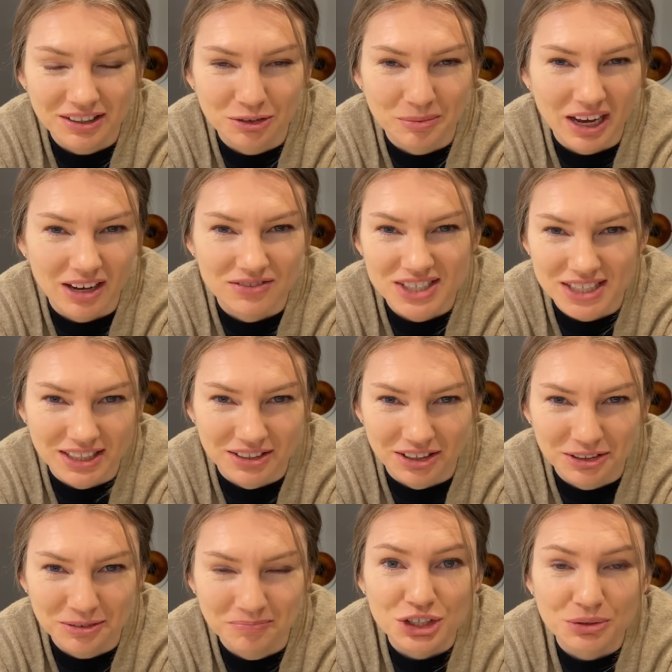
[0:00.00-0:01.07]
You may have seen
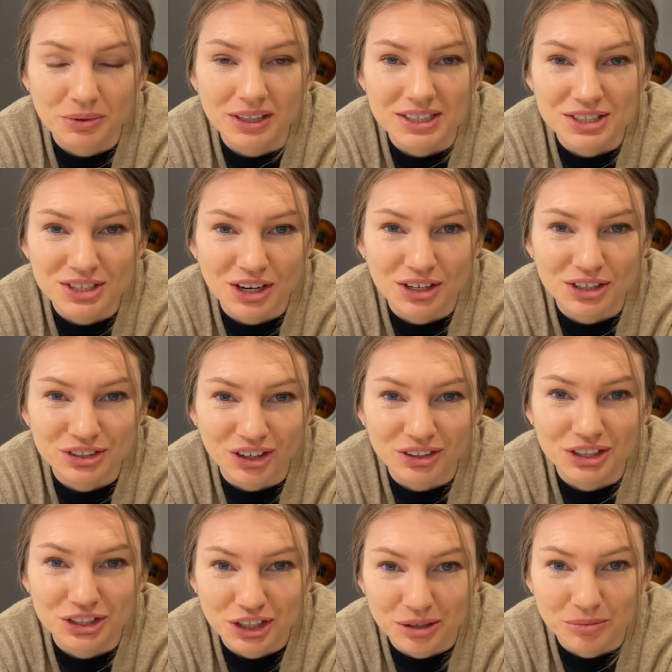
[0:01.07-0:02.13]
her. She released her
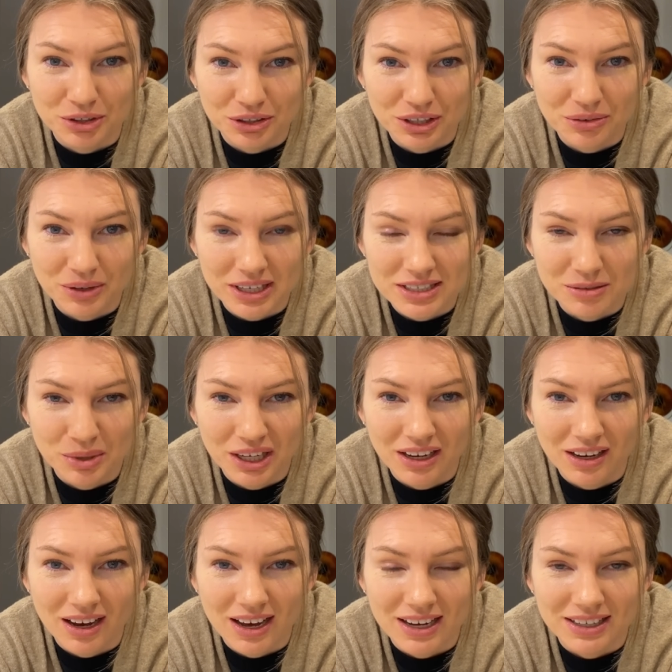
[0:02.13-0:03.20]
chocolate chip cookie
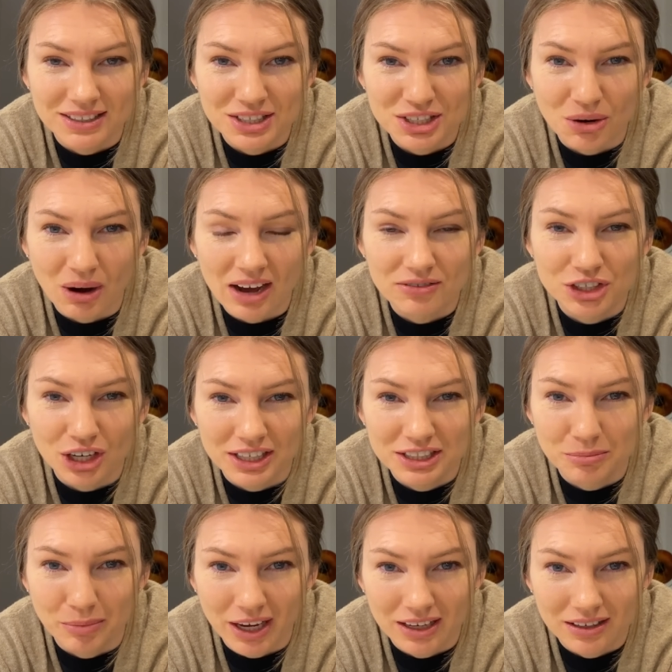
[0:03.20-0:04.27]
recipe, and so I've tried
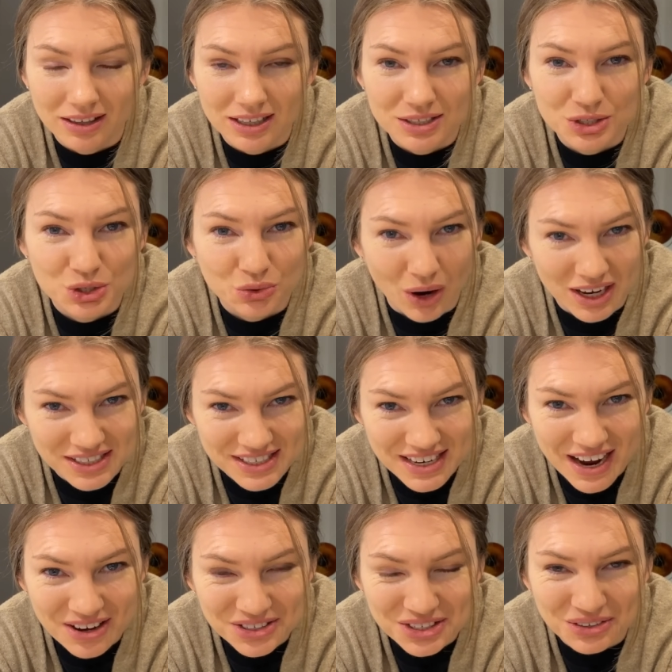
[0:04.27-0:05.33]
to bake these twice
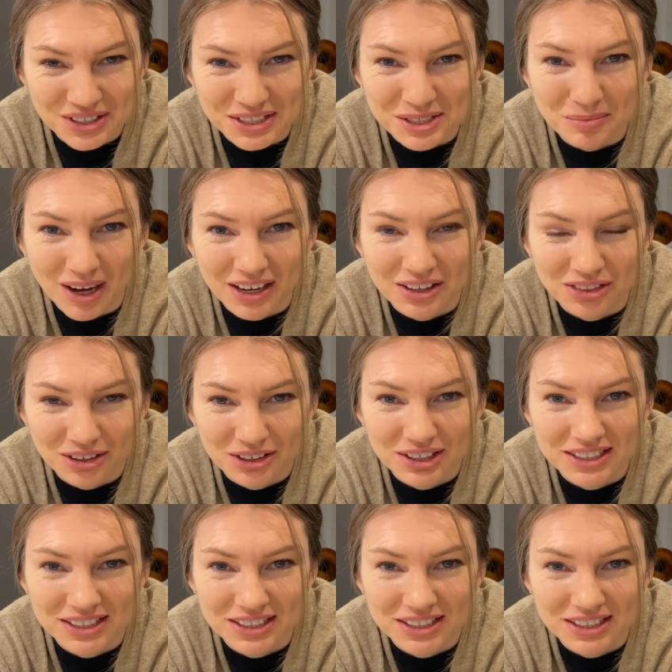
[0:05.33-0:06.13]
now, so this is my third